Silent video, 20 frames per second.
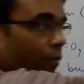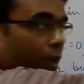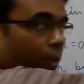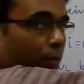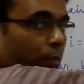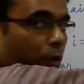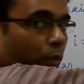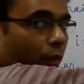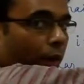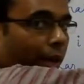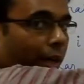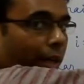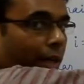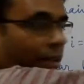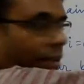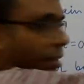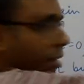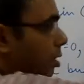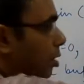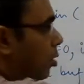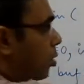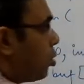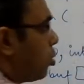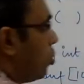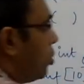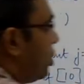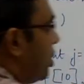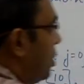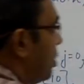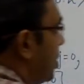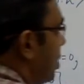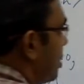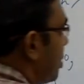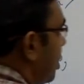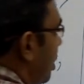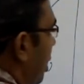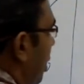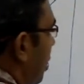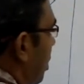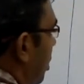we provide to
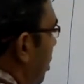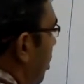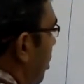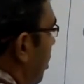GCC